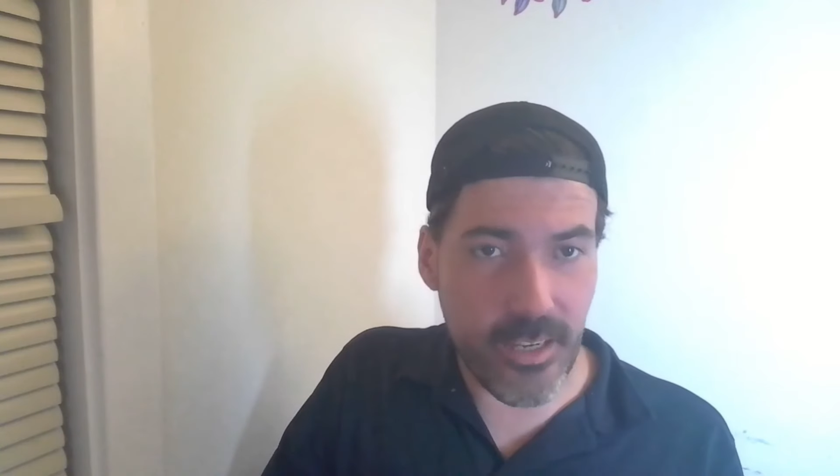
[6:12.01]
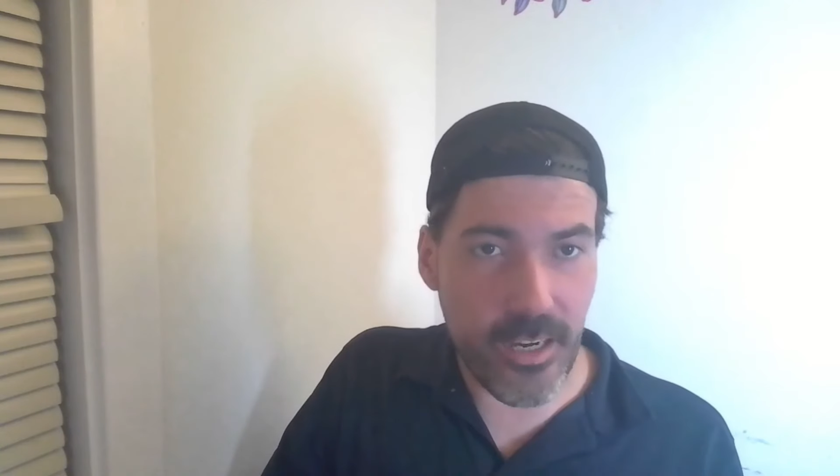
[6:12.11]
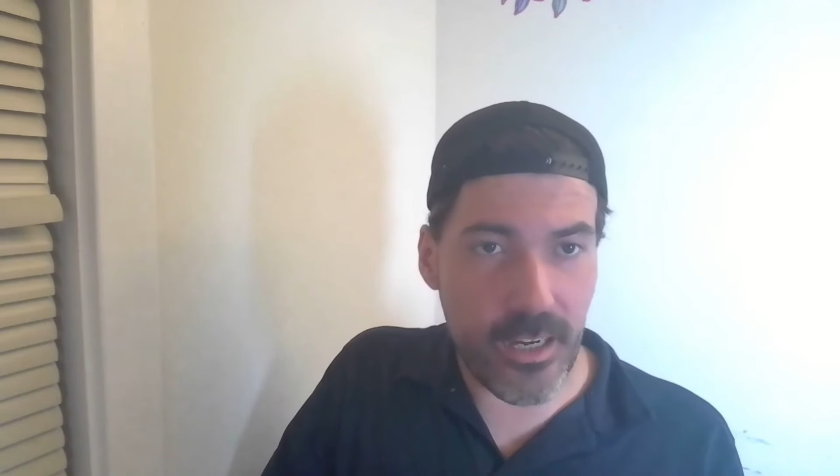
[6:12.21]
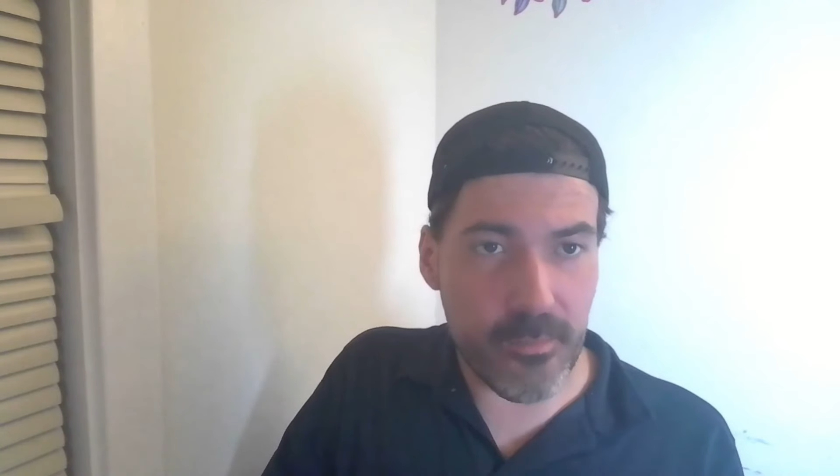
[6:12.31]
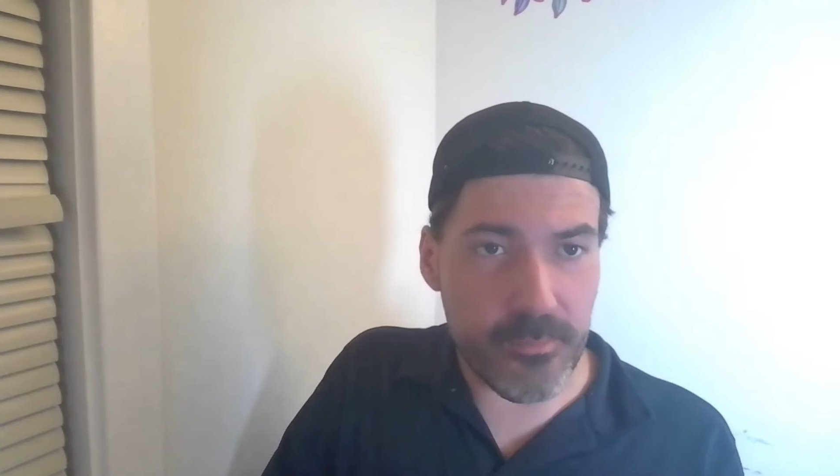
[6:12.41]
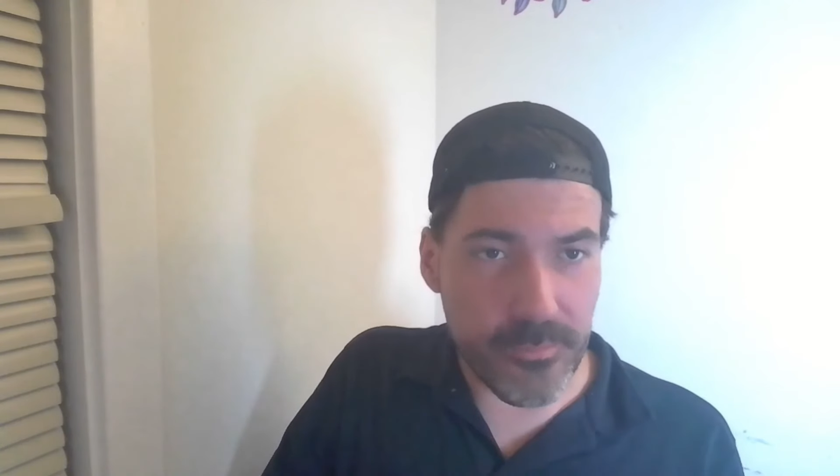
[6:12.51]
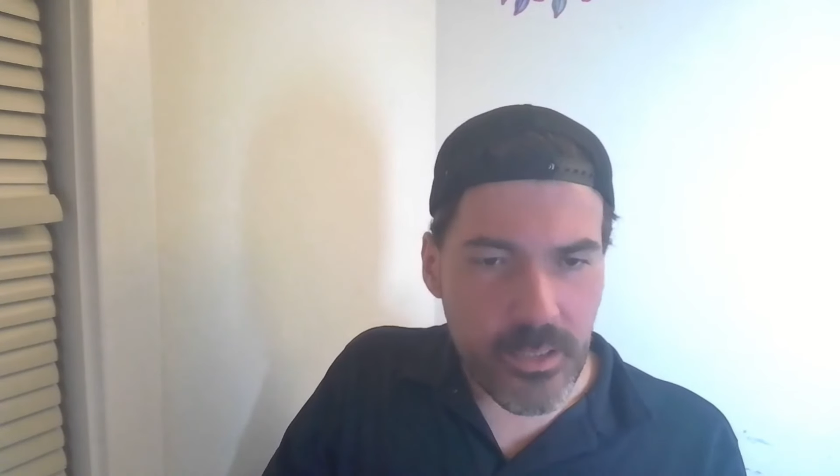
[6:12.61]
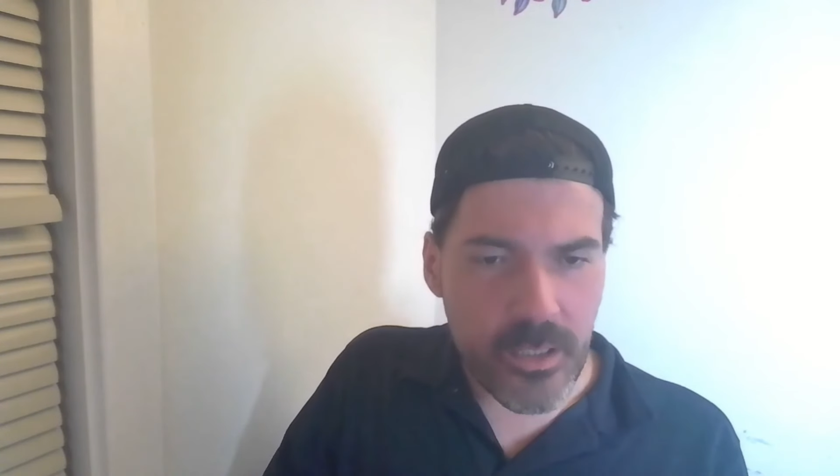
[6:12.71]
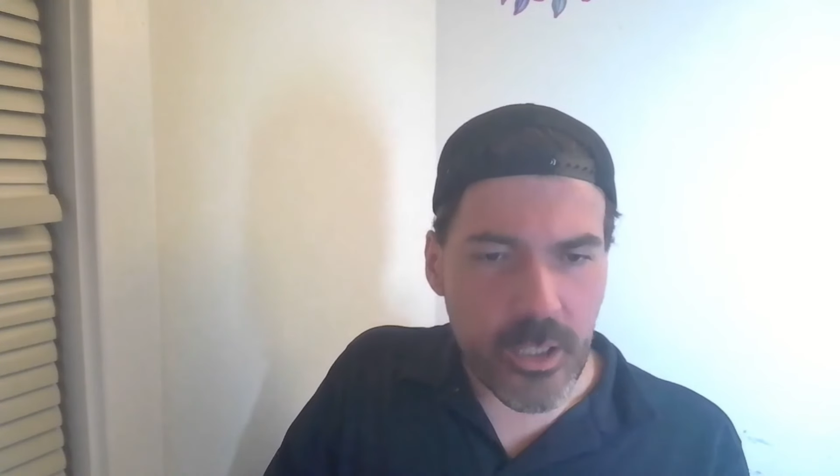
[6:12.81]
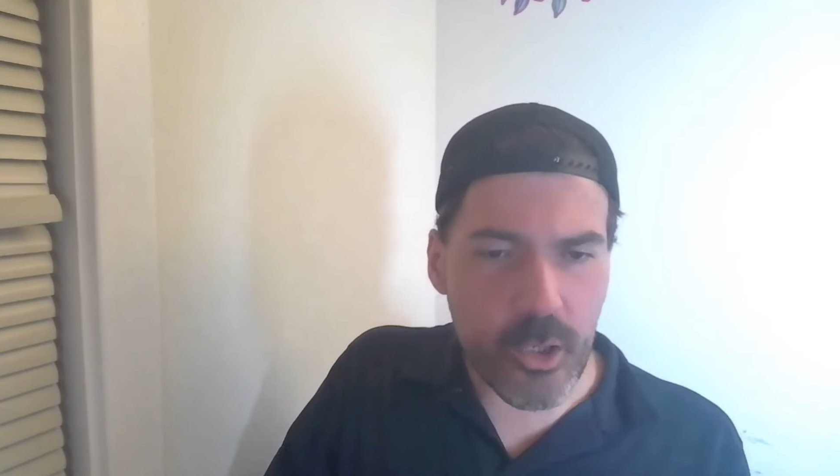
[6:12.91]

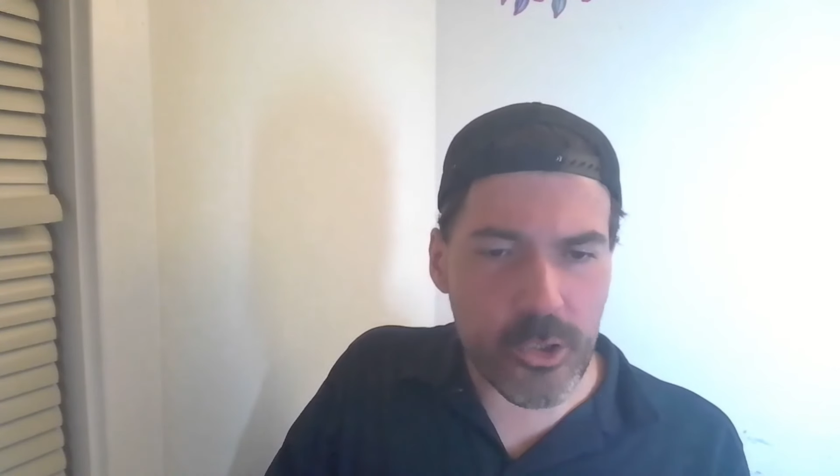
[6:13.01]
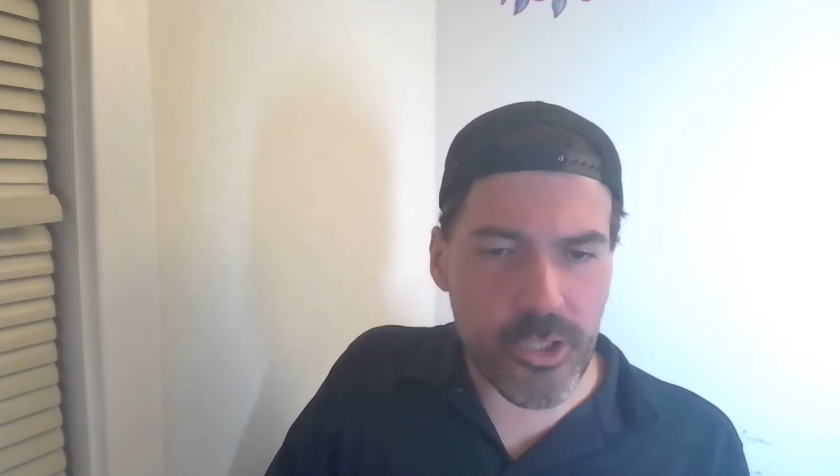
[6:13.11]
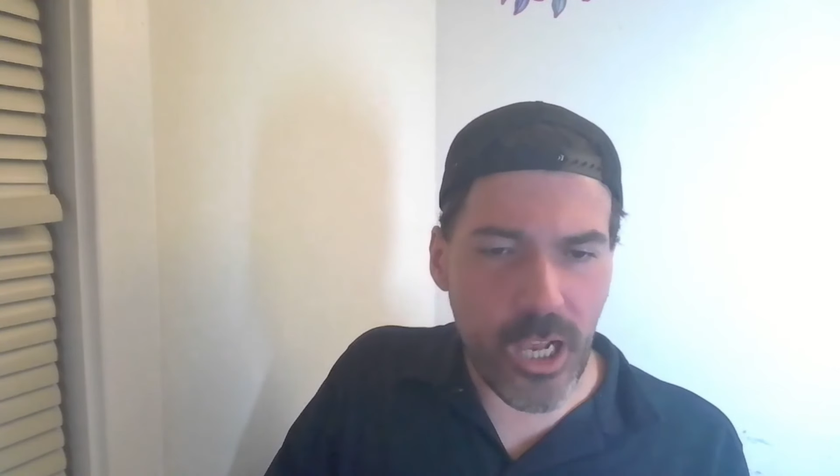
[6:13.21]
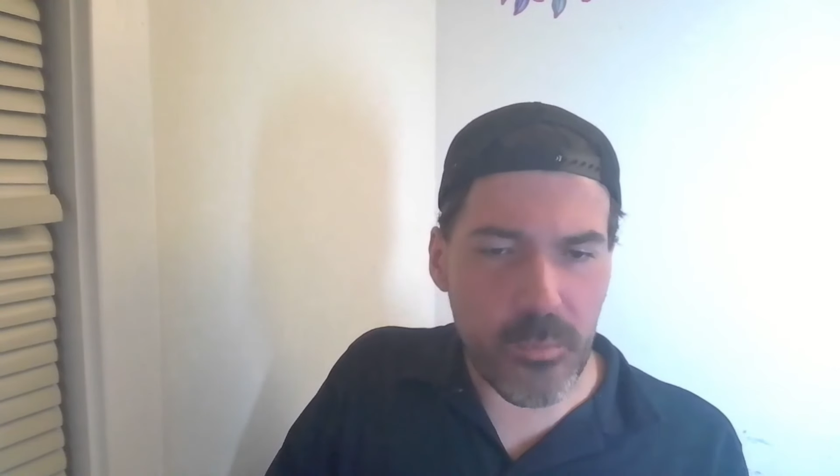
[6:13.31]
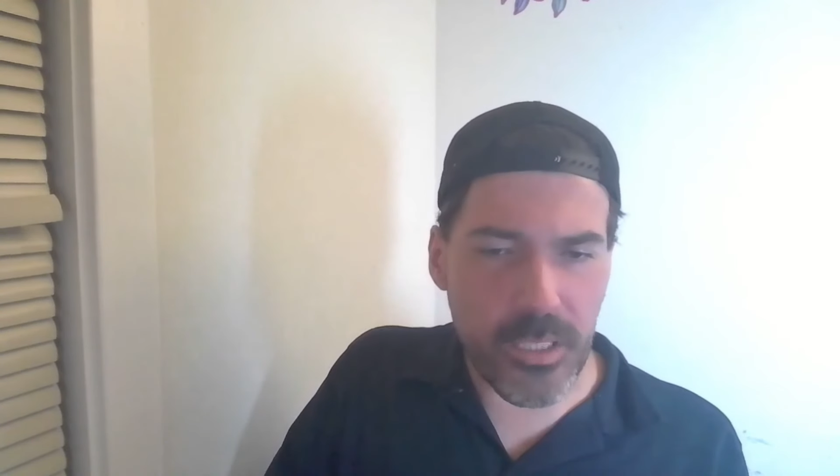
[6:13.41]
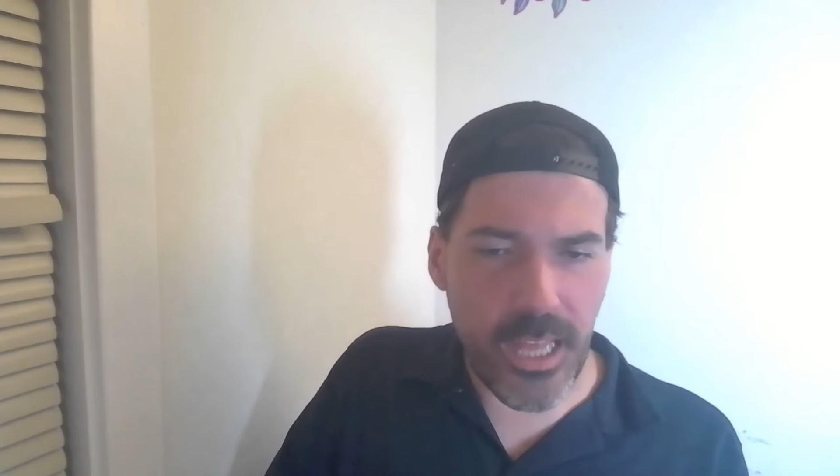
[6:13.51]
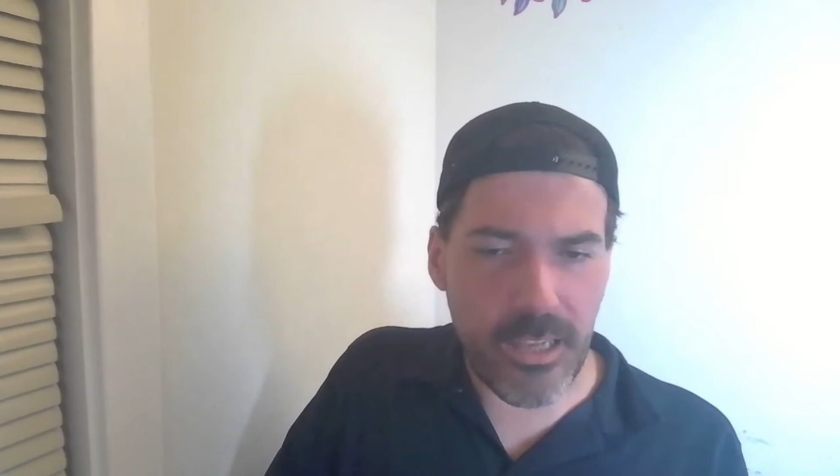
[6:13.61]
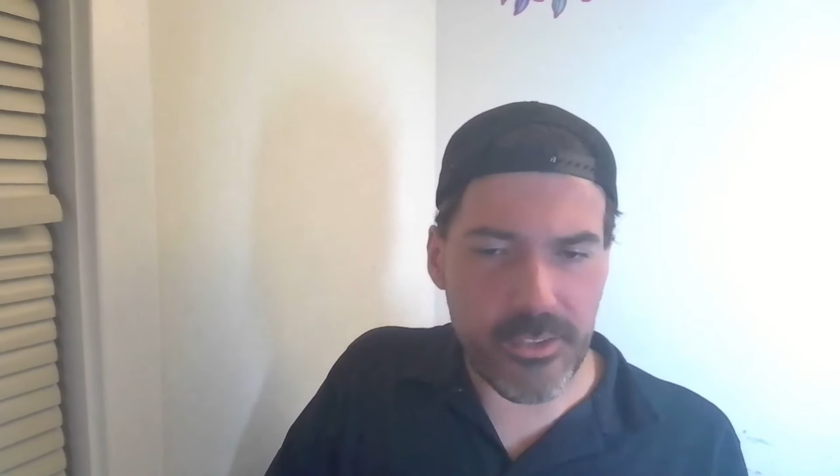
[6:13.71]
Kushal Malal